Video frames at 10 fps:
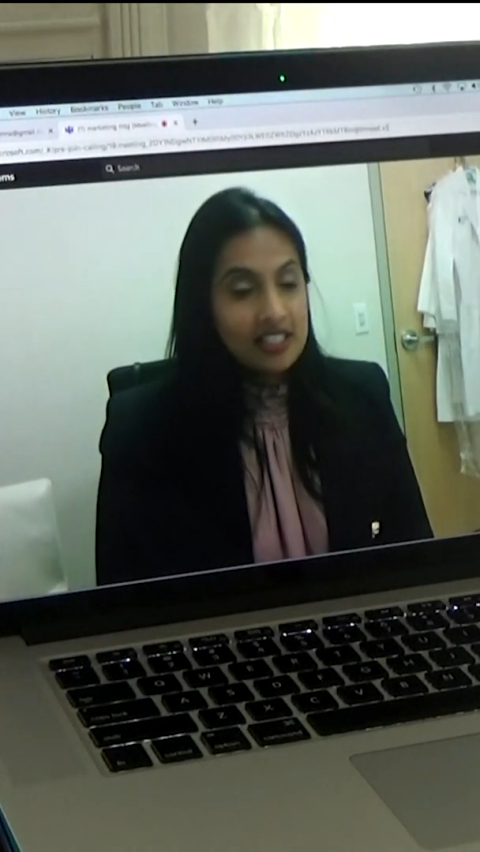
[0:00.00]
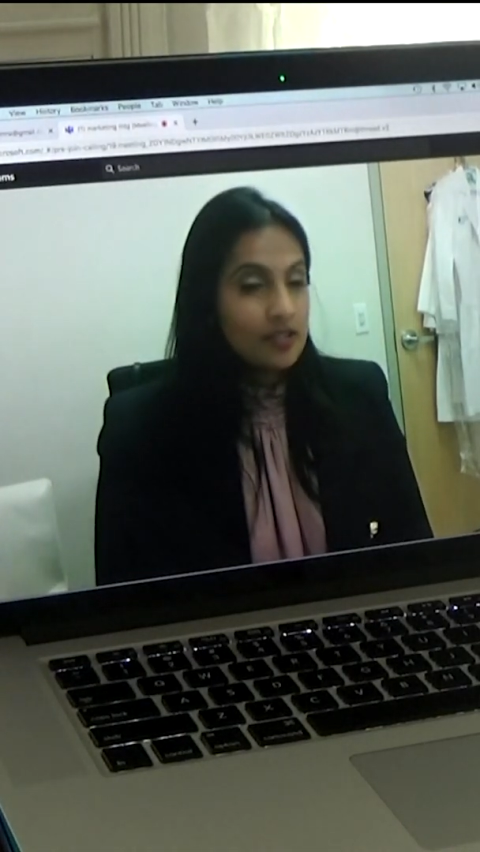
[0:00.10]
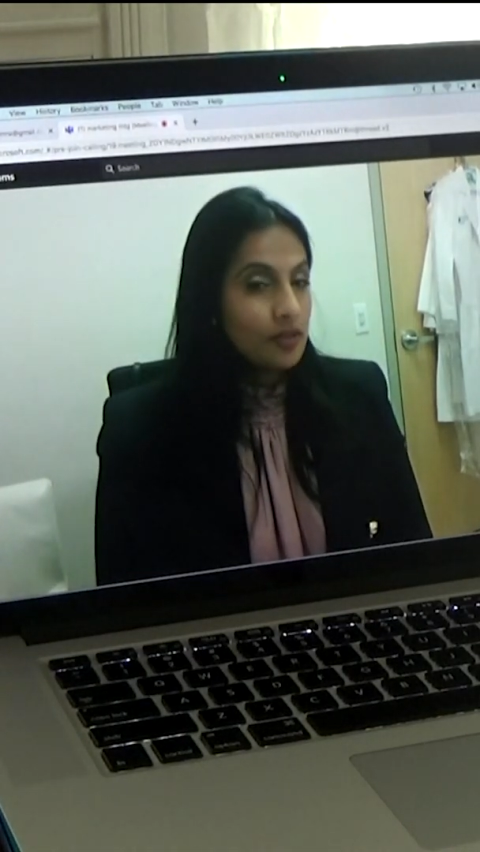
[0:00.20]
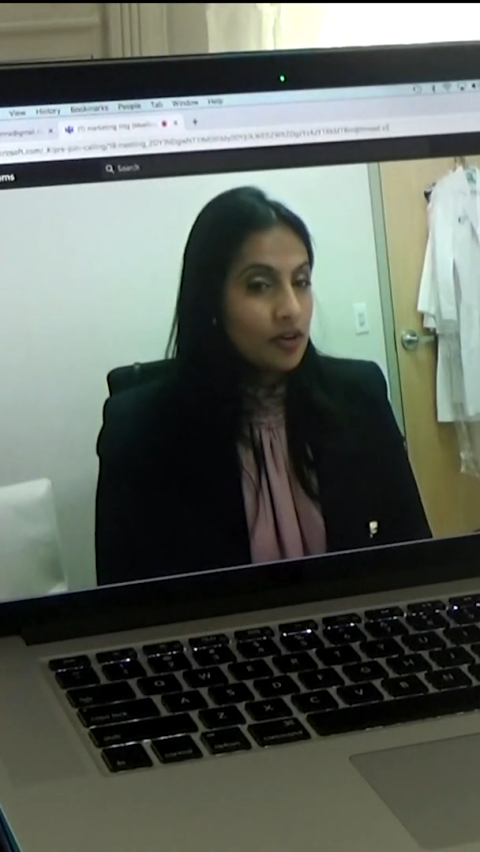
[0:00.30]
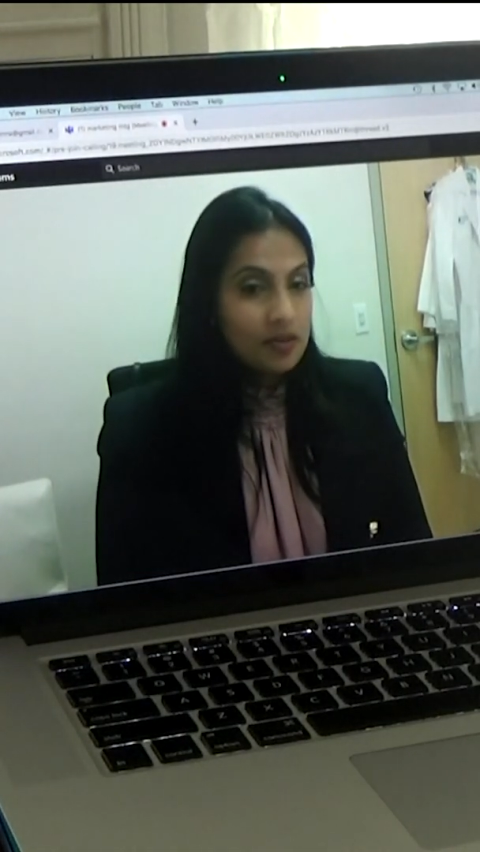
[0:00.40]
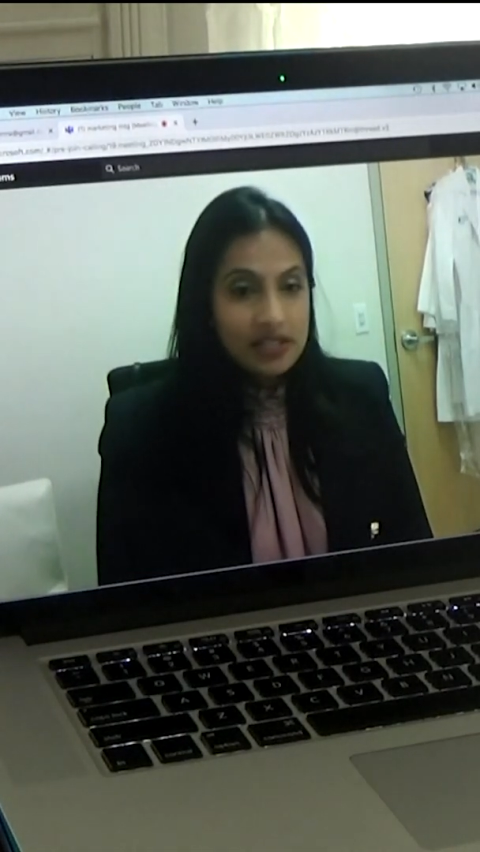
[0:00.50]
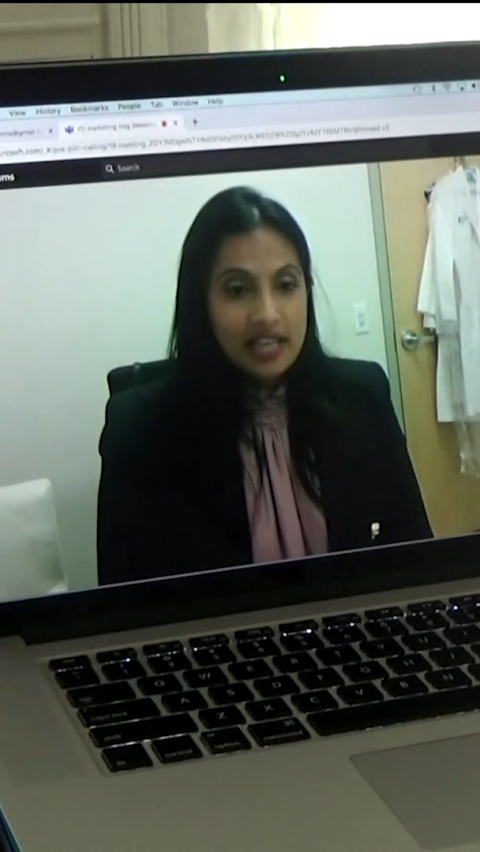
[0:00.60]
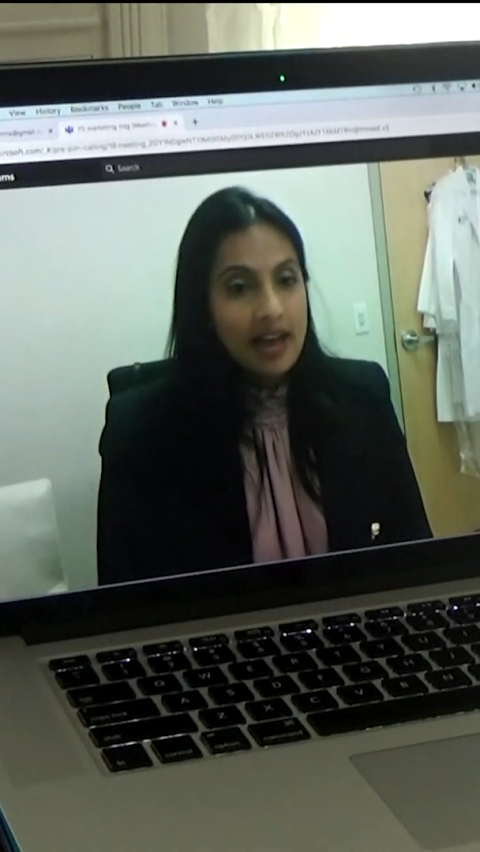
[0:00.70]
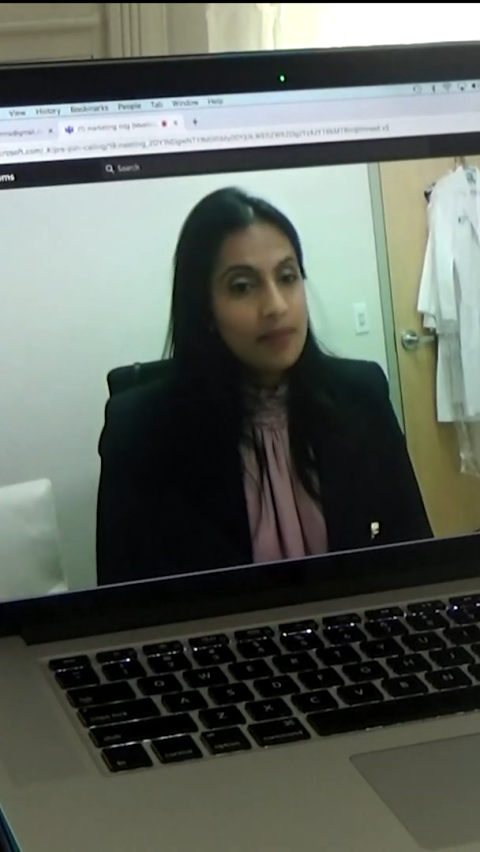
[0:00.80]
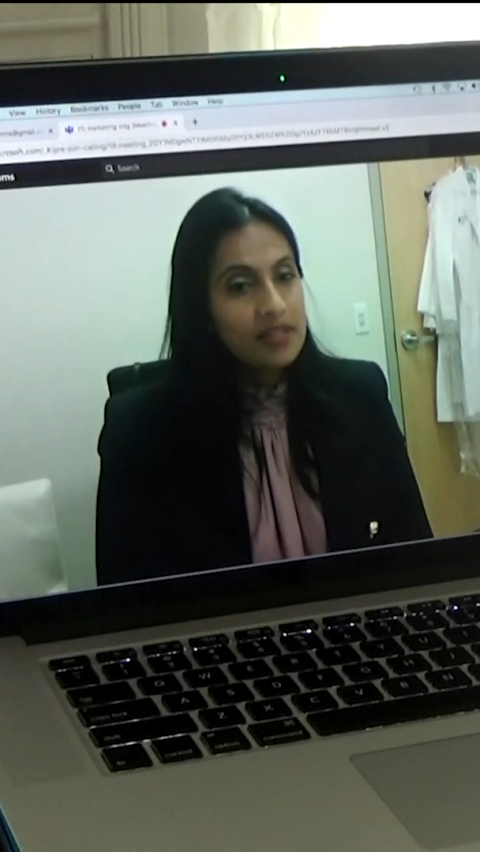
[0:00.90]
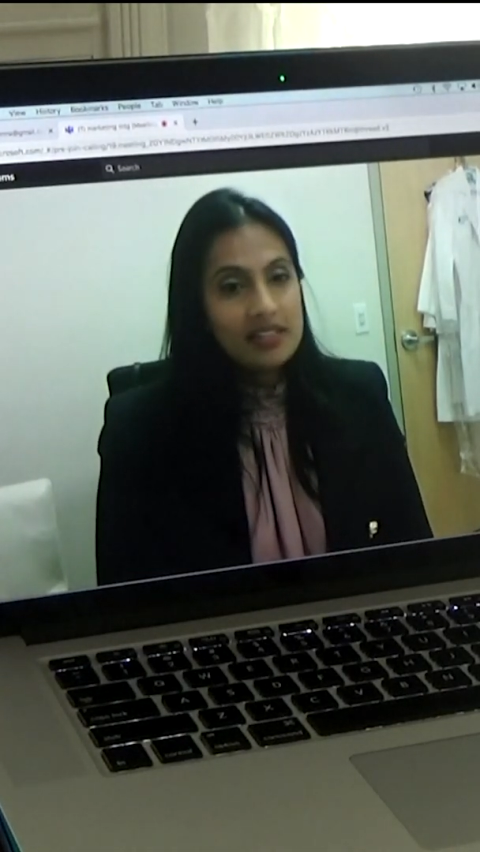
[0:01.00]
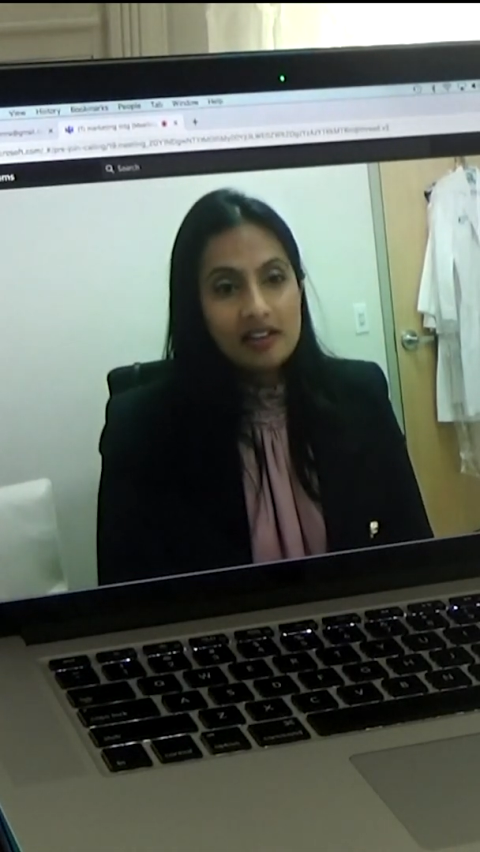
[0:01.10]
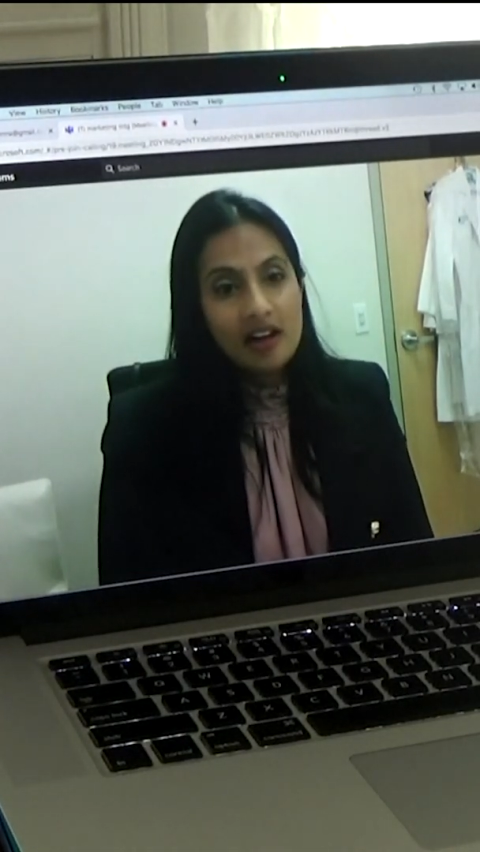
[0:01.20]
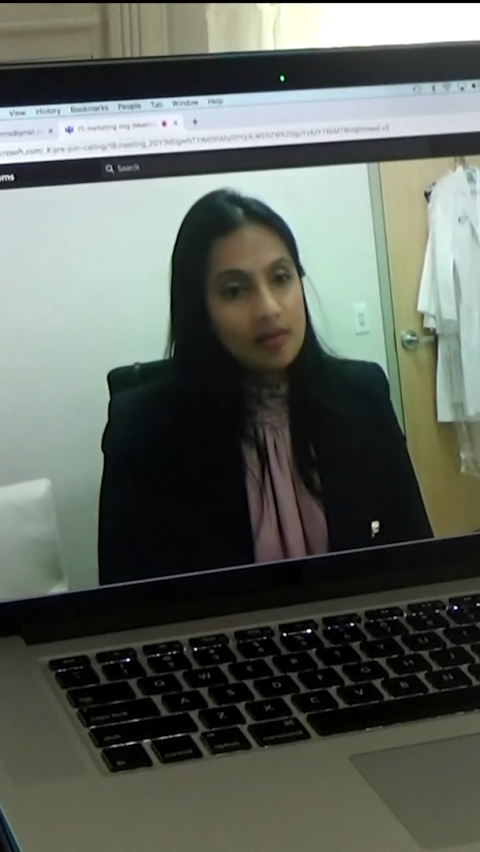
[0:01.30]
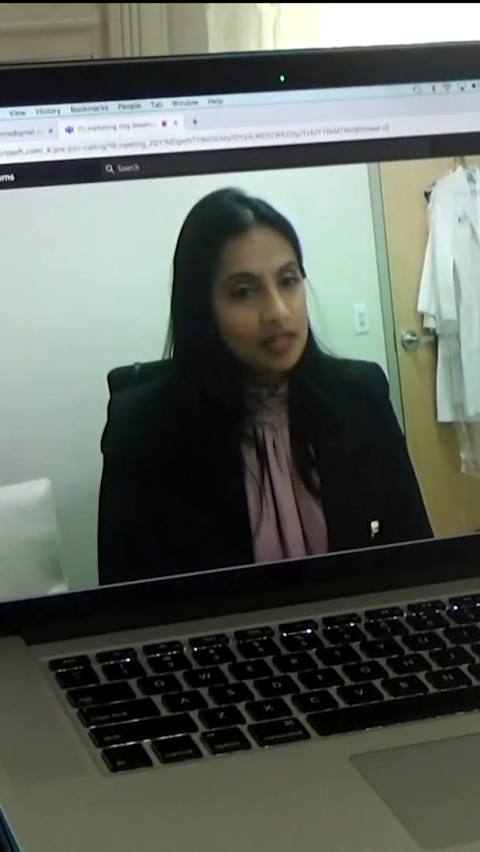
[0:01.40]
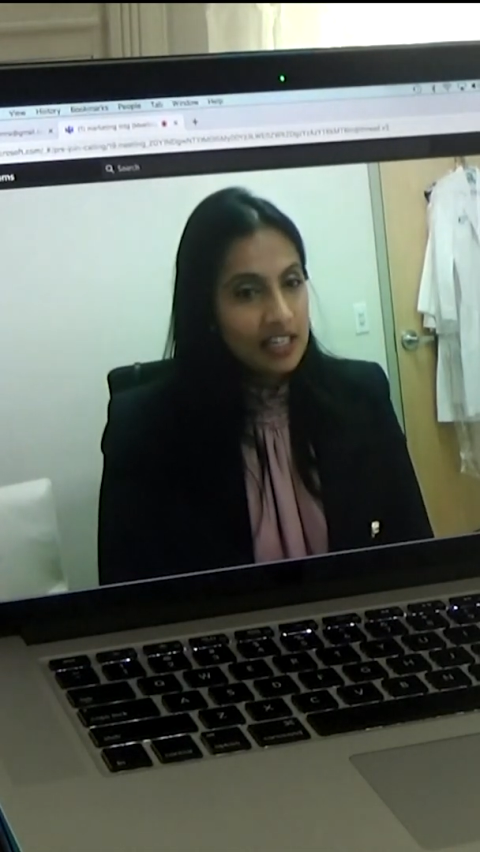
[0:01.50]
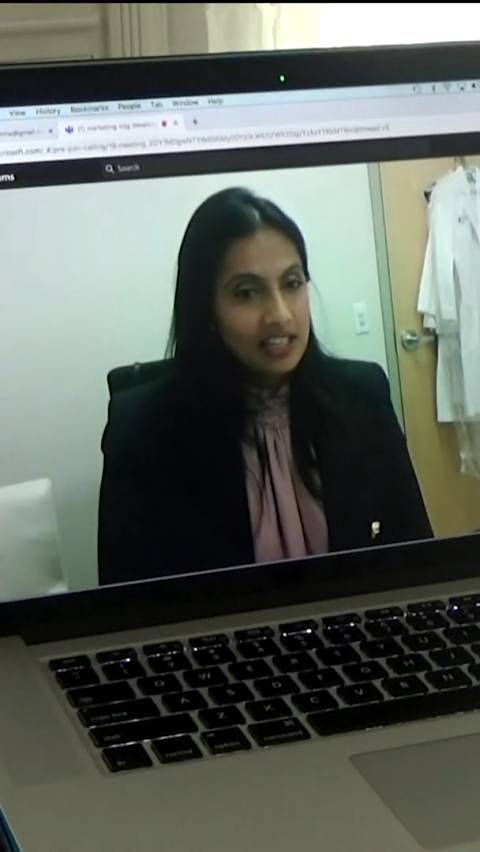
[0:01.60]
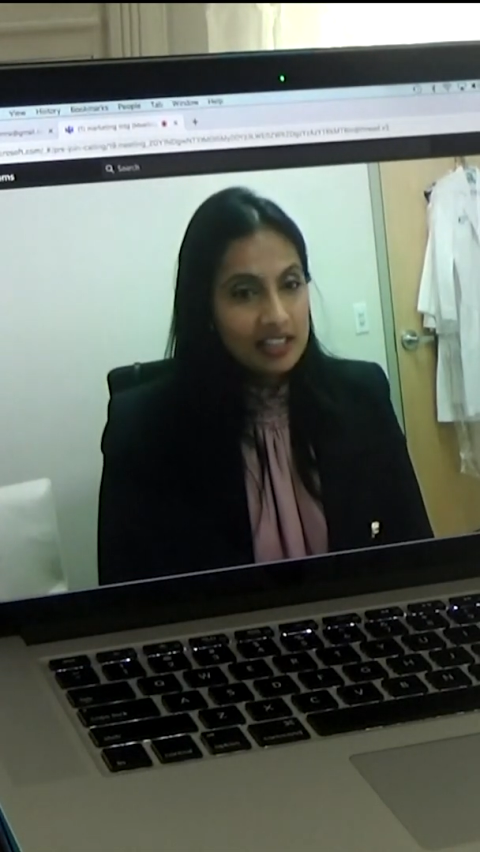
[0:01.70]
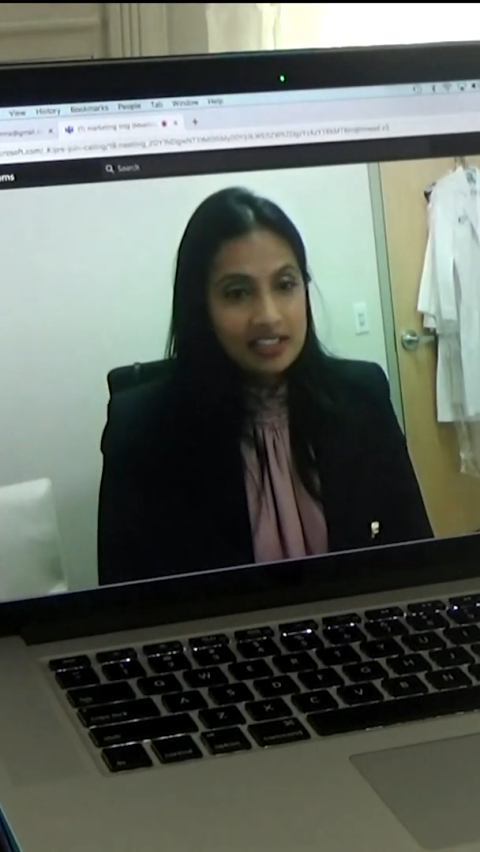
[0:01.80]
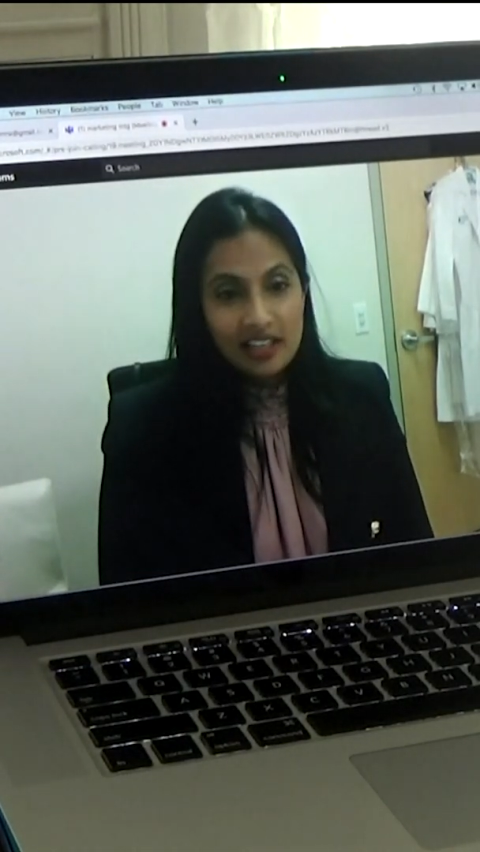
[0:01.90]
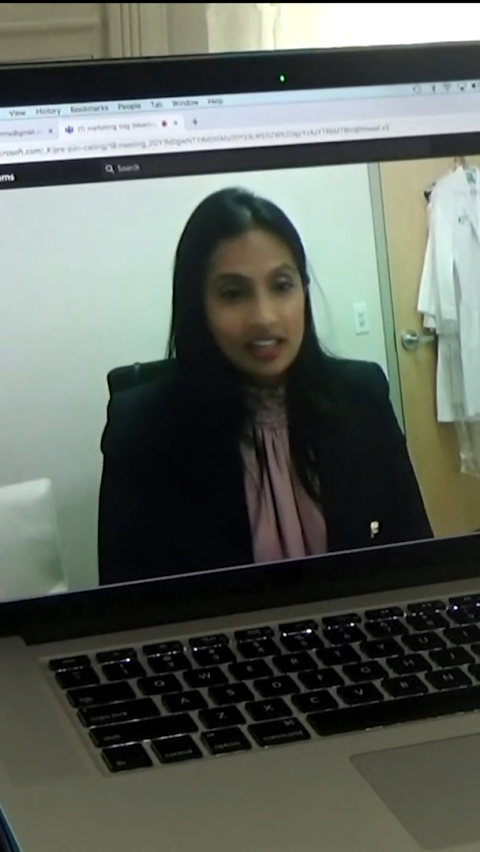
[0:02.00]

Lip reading: So we're always happy to accommodate